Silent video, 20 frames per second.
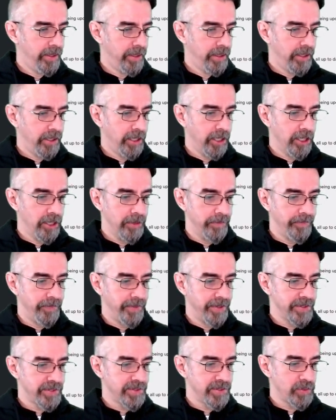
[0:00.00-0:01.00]

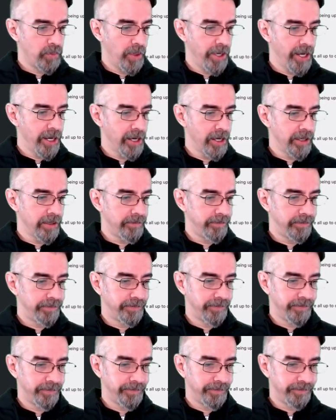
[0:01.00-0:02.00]
this is where
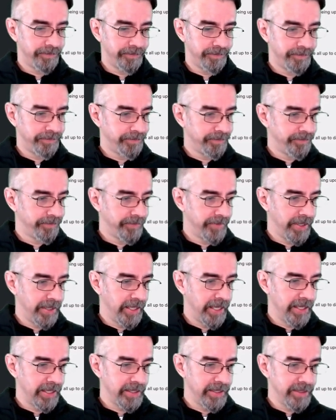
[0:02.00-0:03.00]

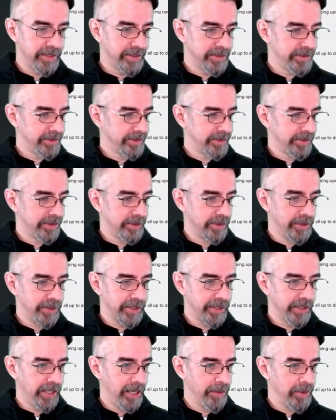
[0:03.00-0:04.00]

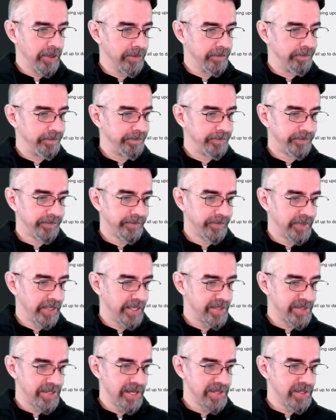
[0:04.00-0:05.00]
I mean,
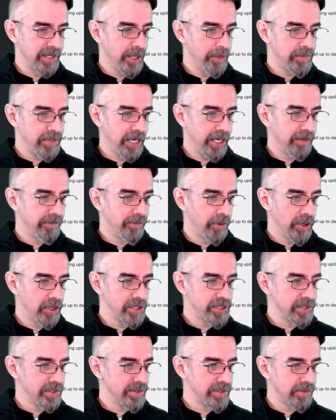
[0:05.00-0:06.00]
it says an updated
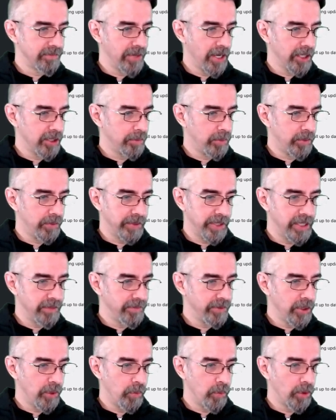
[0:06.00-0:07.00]
version's available,
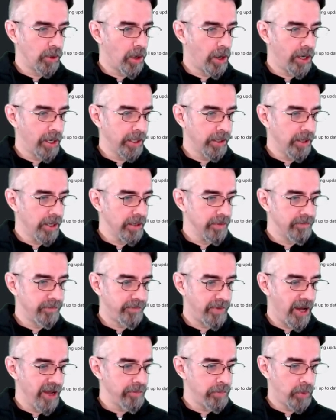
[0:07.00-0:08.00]
even though we're already on
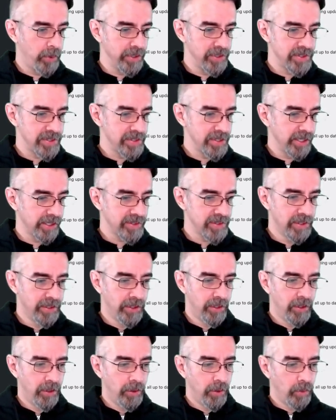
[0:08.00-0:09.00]
5.6.
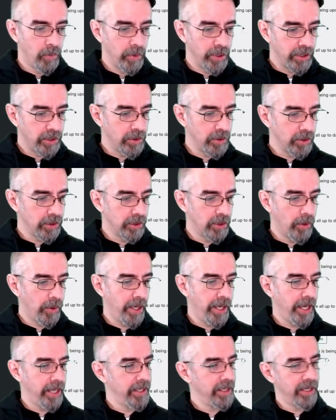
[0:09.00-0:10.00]
We could go
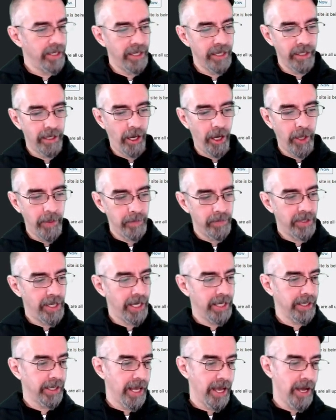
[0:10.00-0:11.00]
ahead and hit
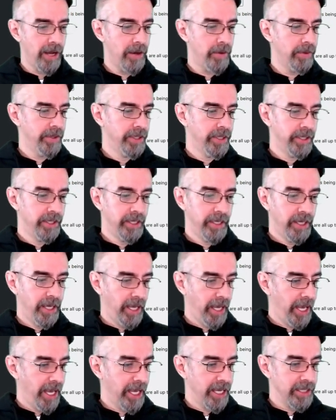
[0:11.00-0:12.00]
update now
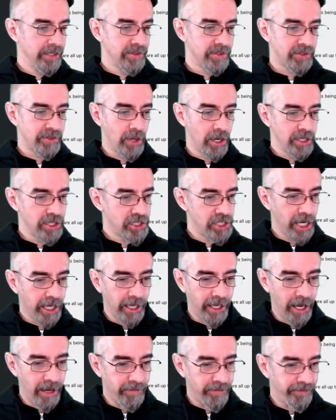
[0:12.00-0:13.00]
and start
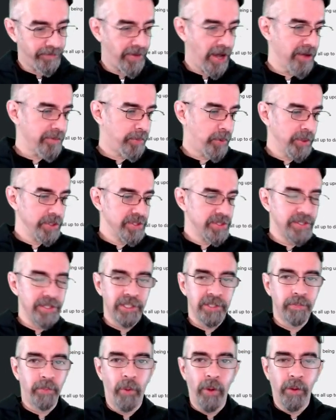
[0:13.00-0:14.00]
checking out
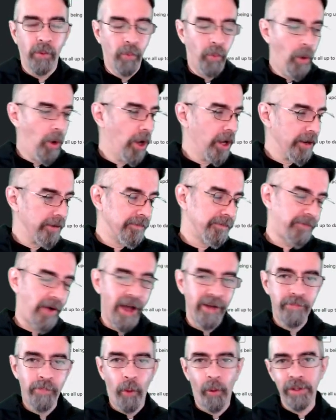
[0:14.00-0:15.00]
5.6.1 and
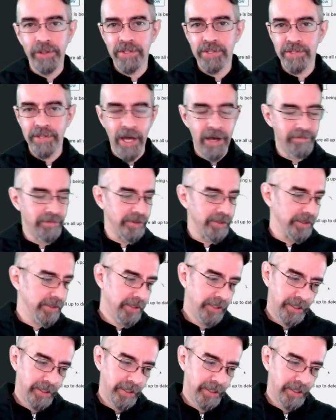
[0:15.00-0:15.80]
5.7